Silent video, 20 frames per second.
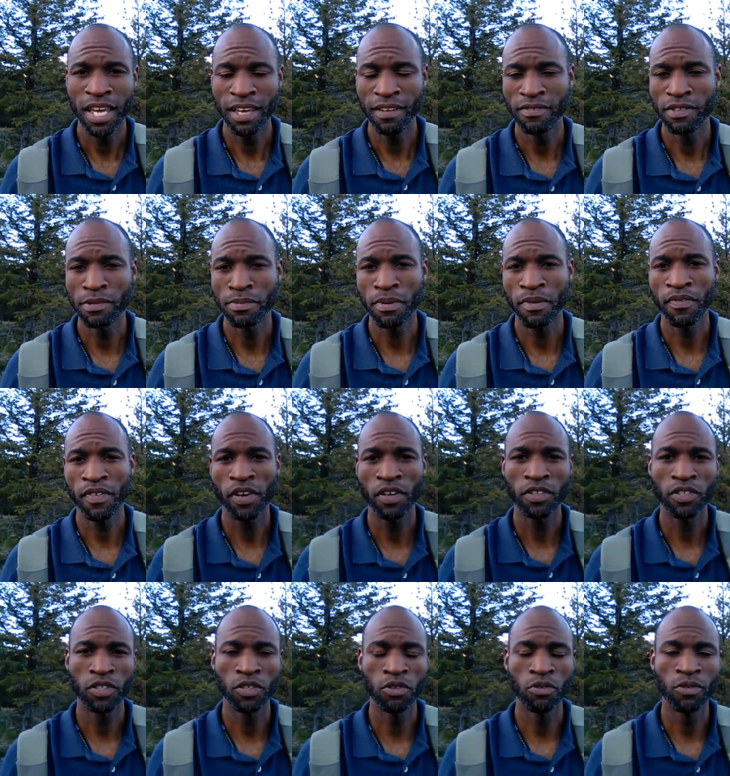if you
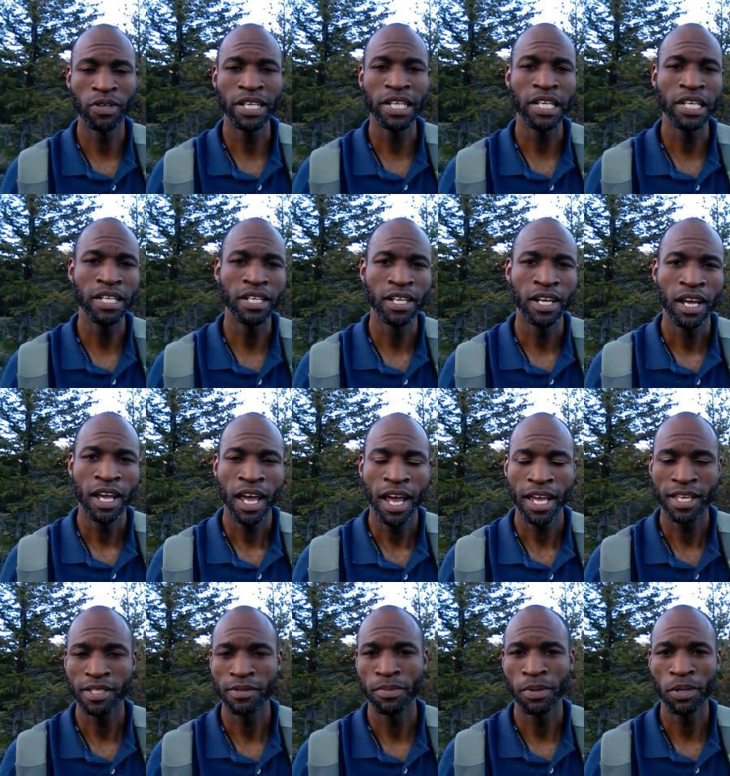prefer to read
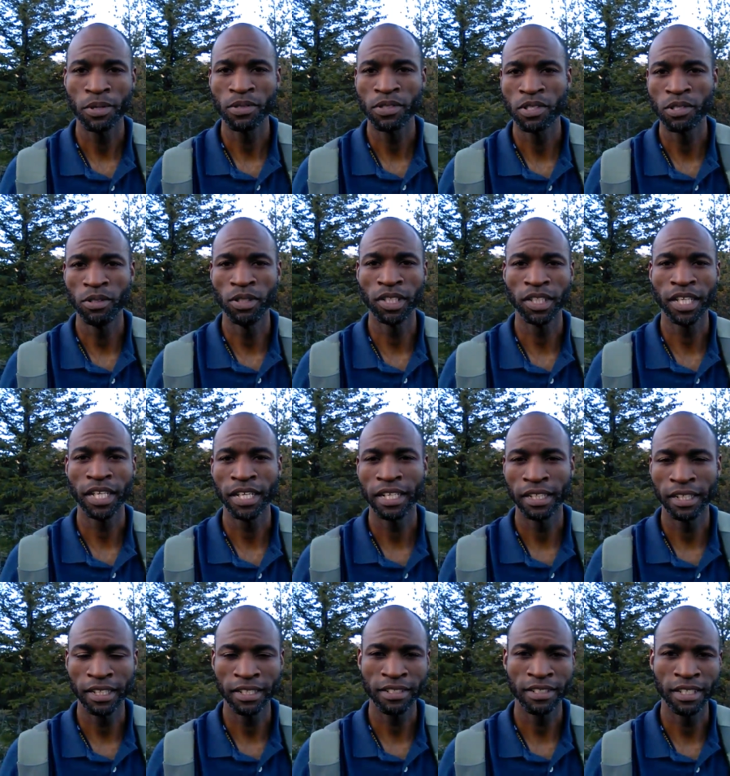as opposed to
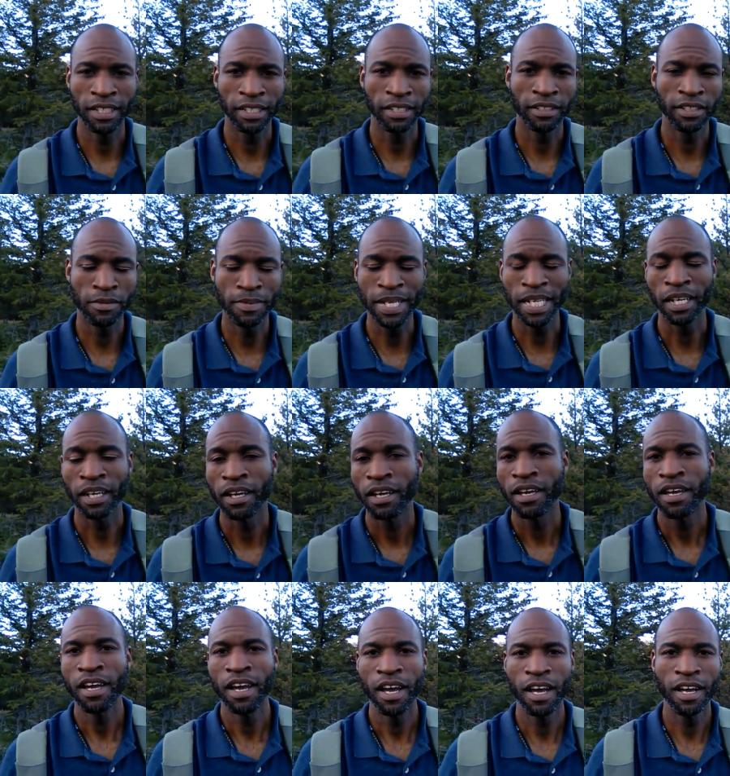looking and listening to me.
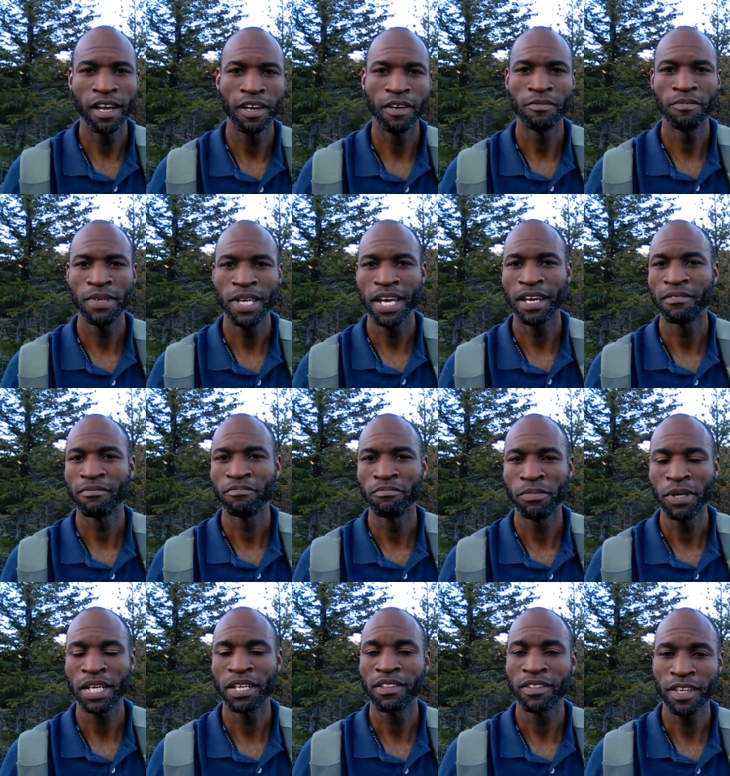Um, yeah,
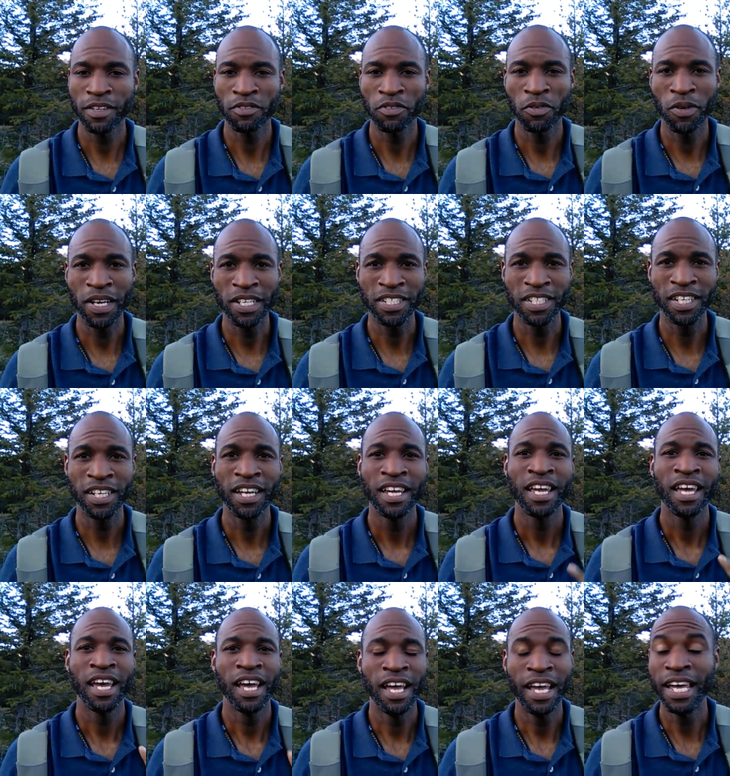but thanks for watching.
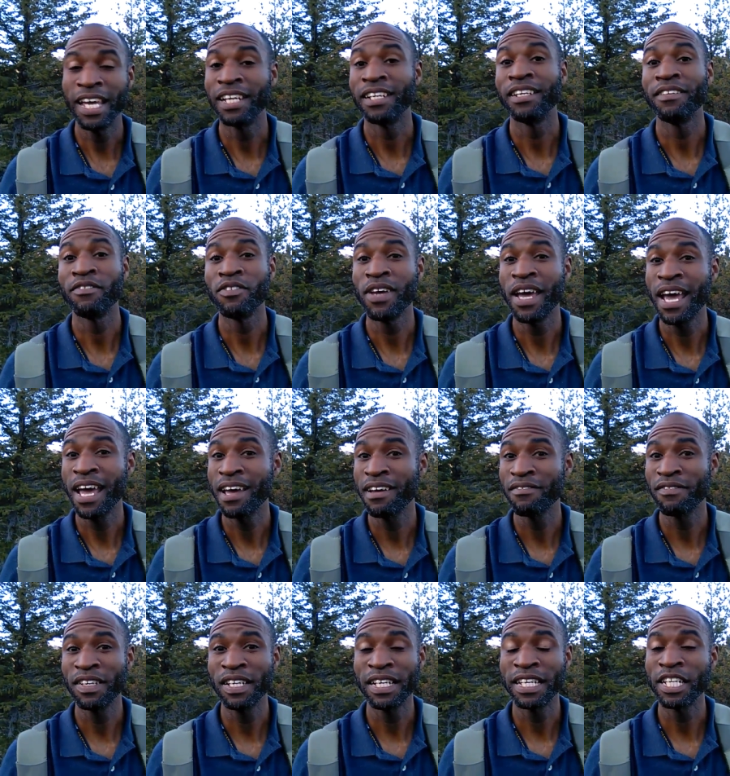And if you
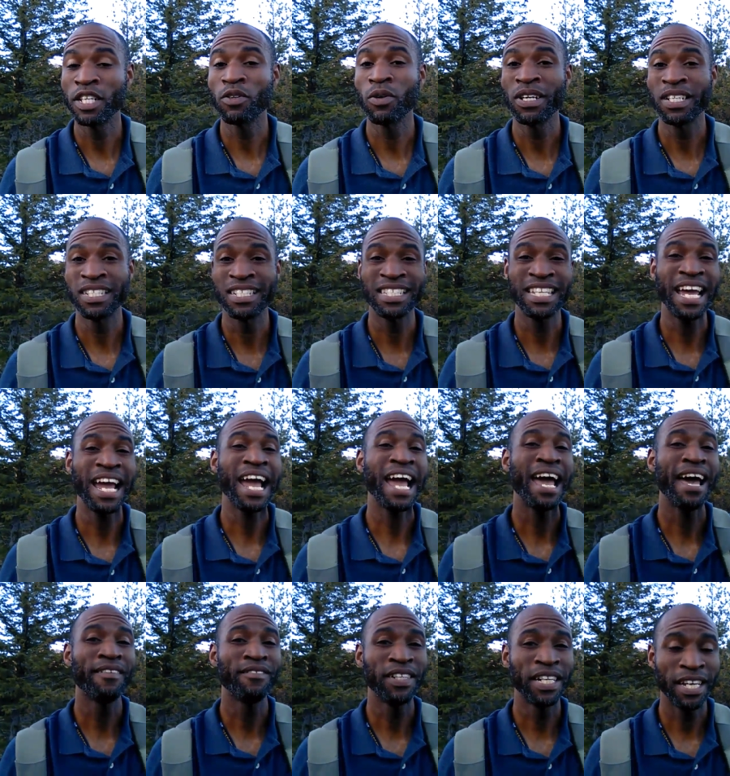have uh, any questions I
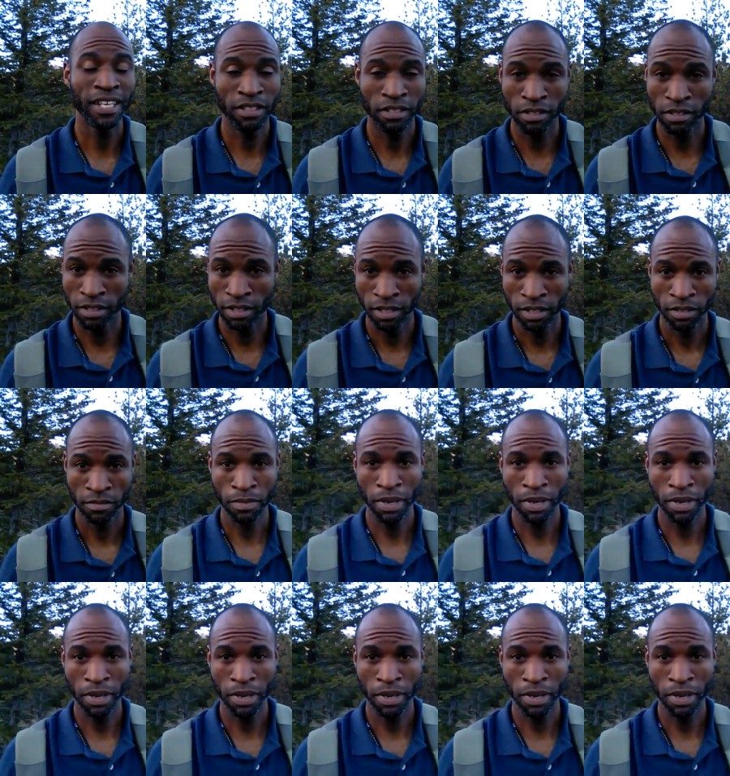haven't answered,